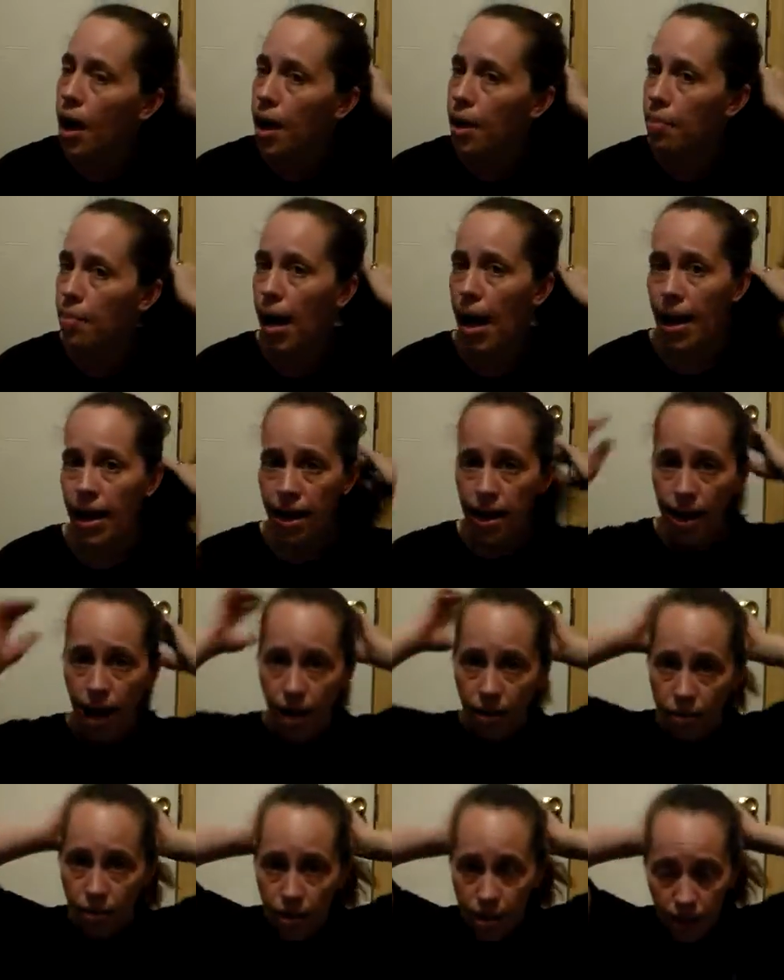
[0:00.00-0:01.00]
I
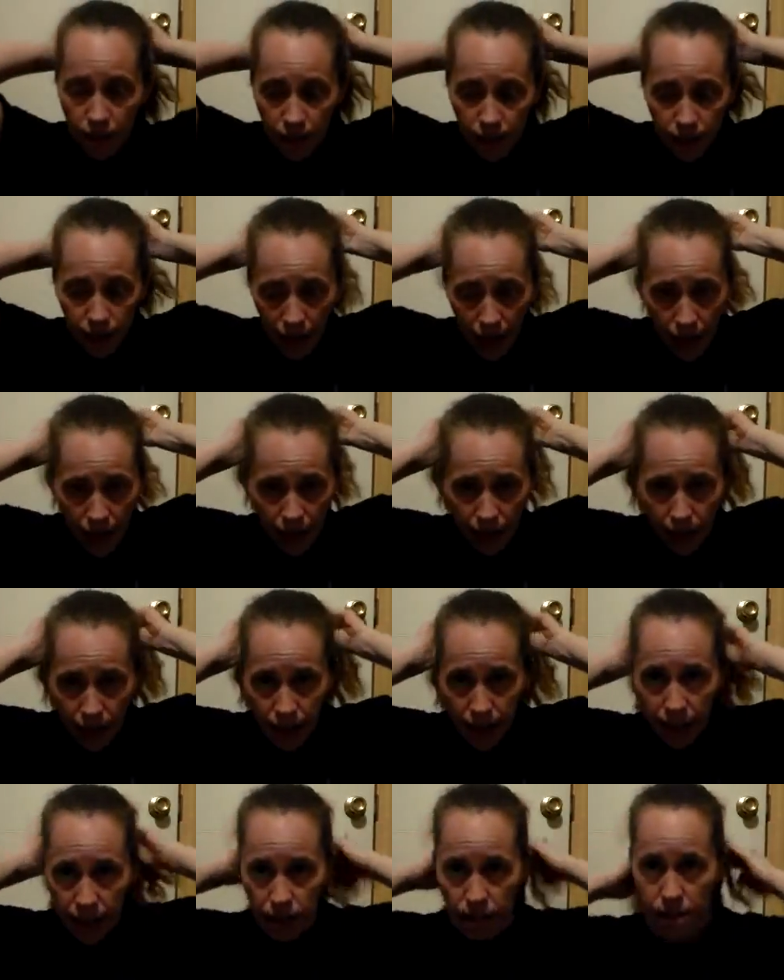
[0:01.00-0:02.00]
get everything that
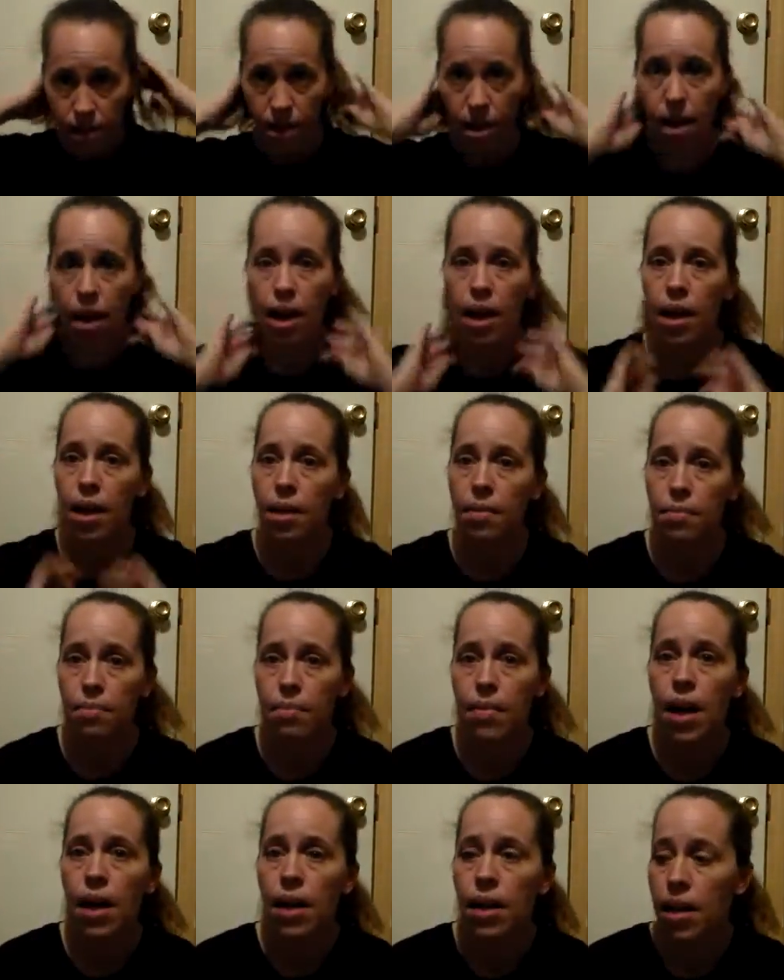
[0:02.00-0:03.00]
I get
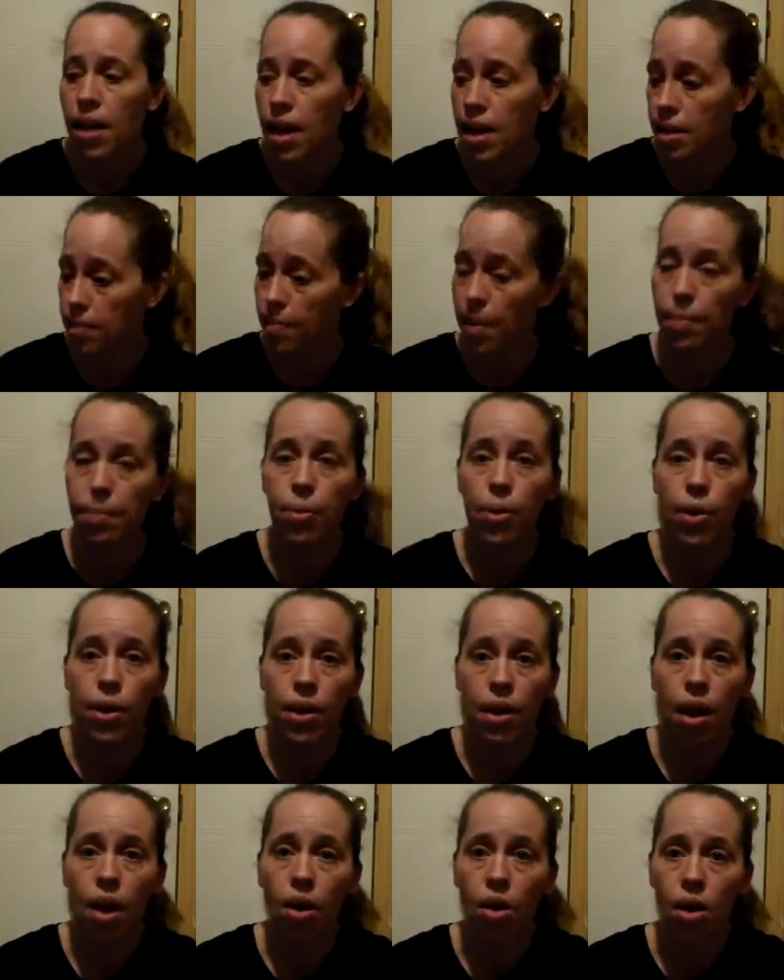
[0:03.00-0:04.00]
has been
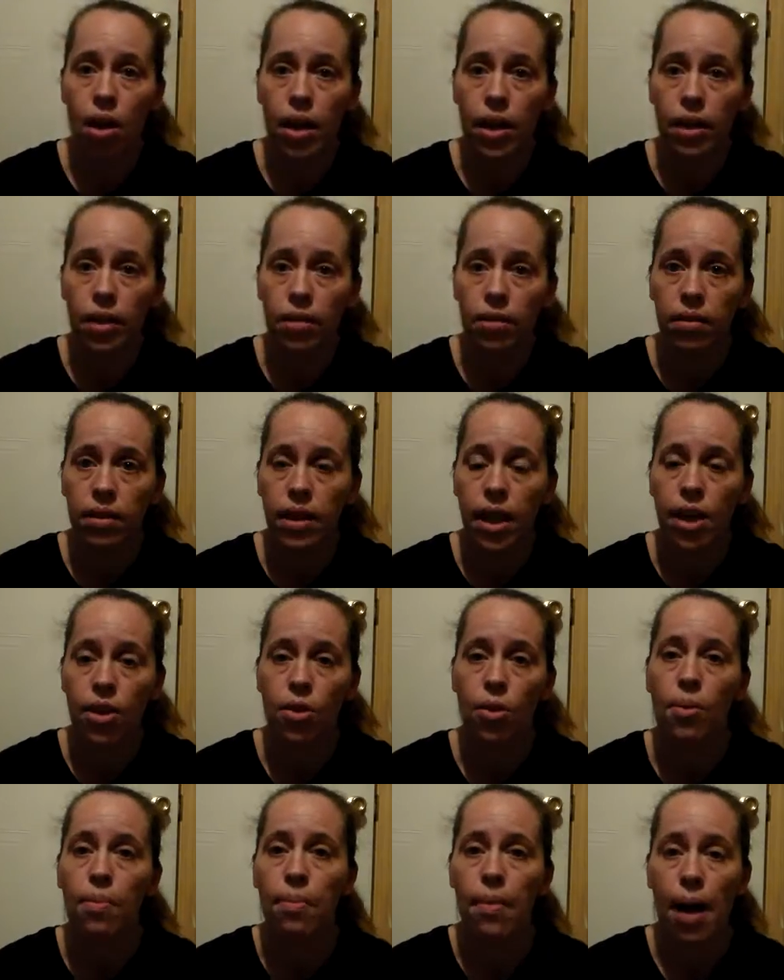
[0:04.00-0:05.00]
put on
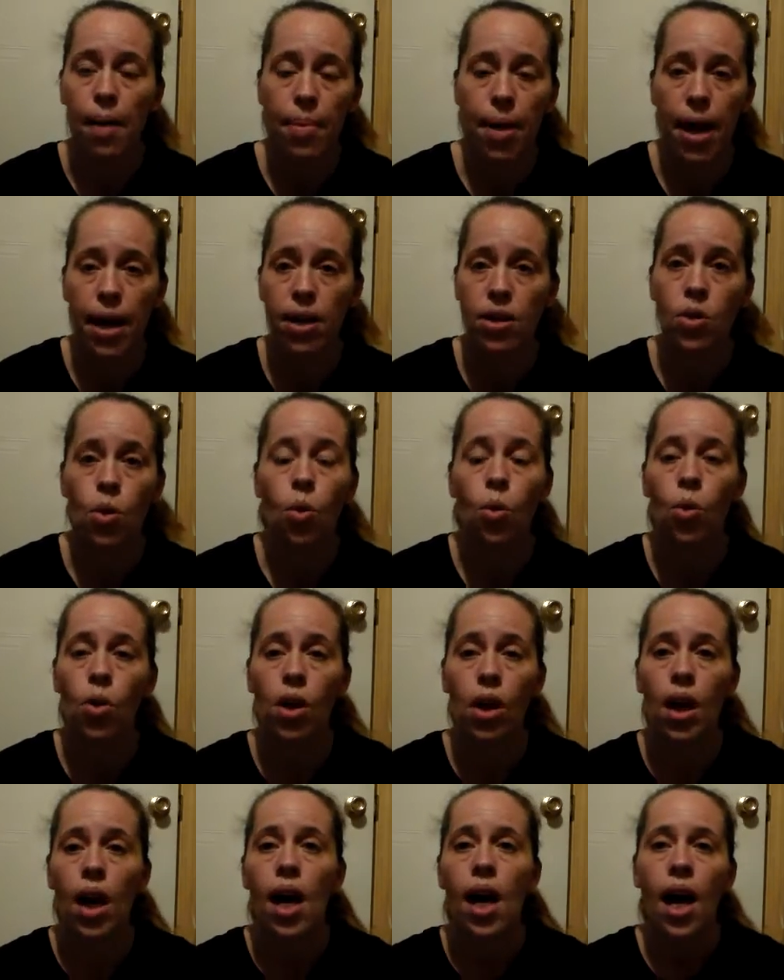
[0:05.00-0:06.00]
either my page
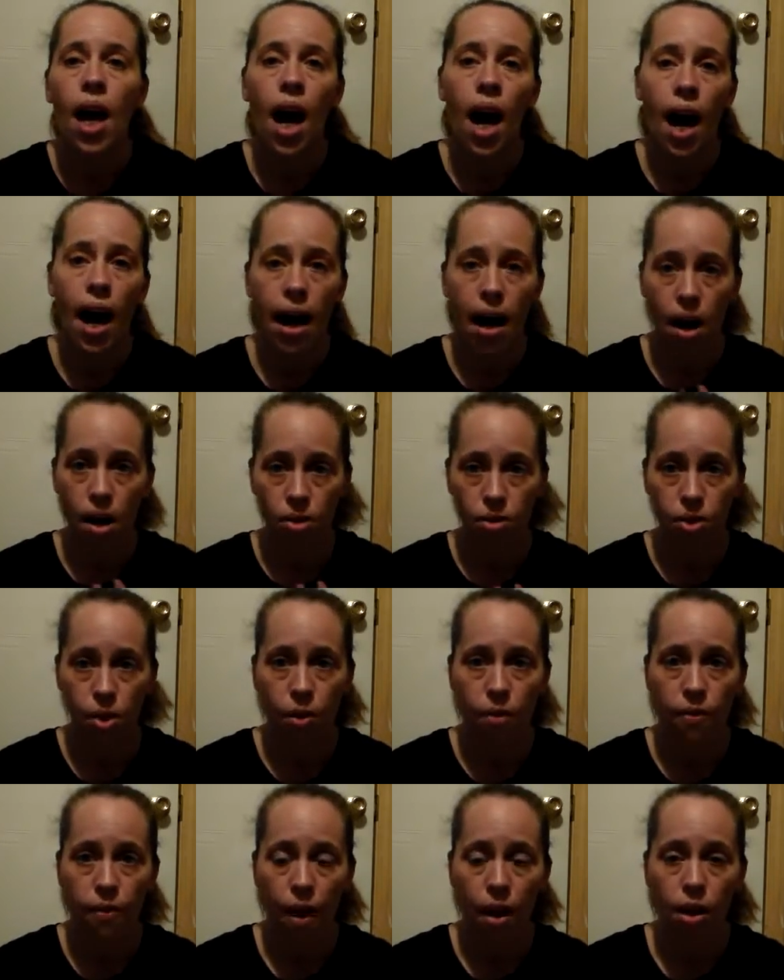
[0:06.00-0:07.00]
or I
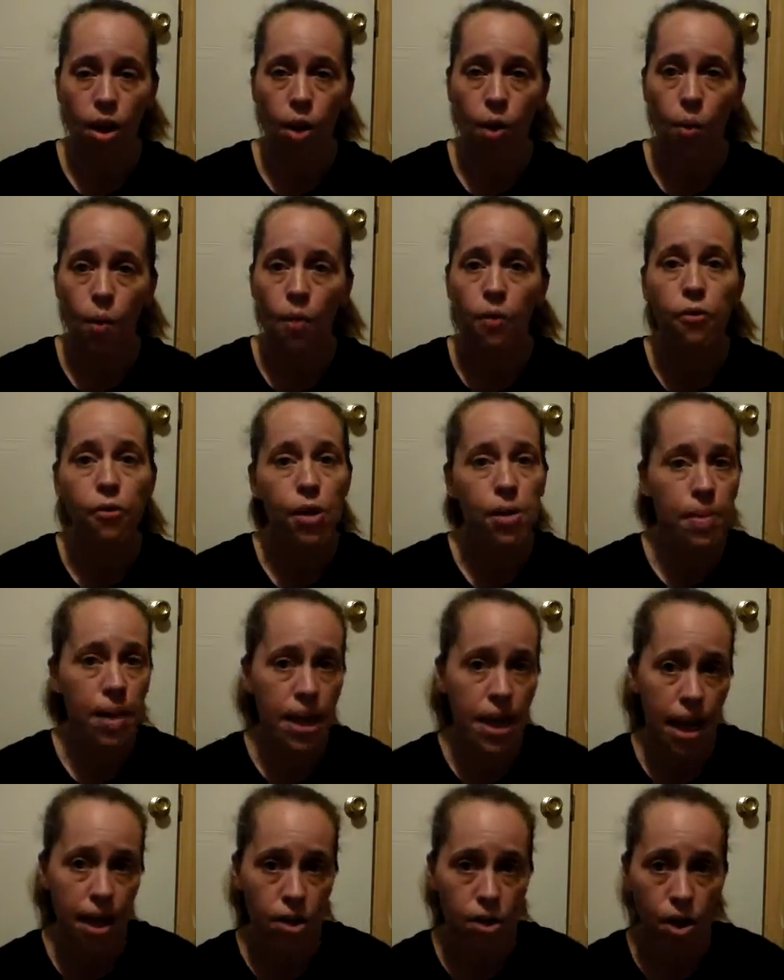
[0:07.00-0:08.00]
also follow
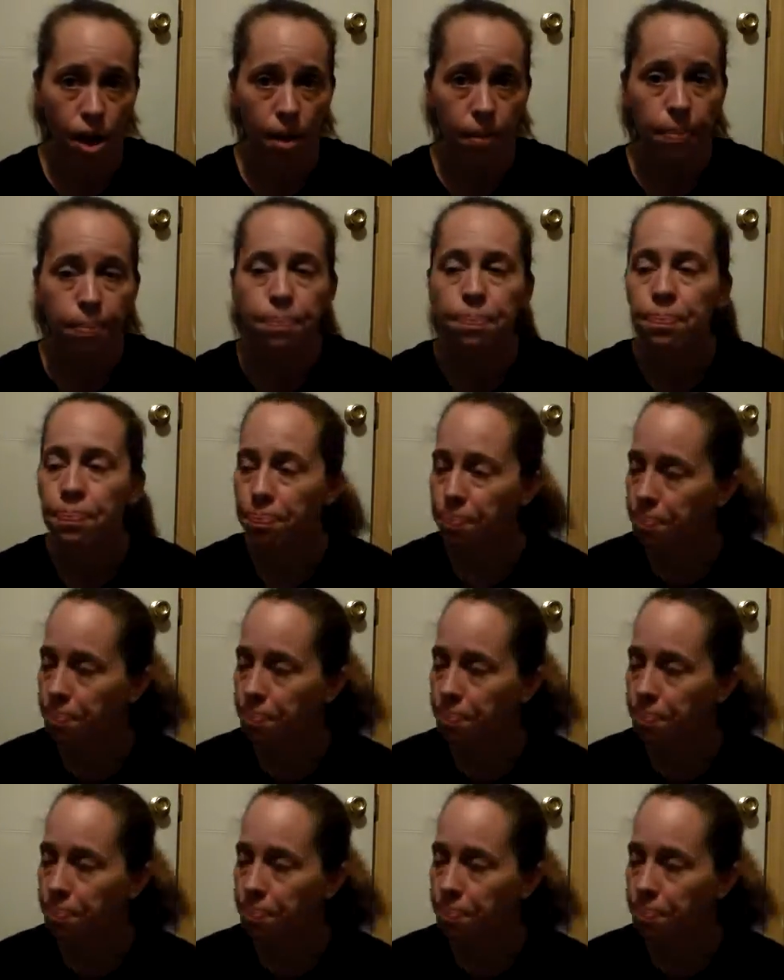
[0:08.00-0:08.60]
Freebie Ninja.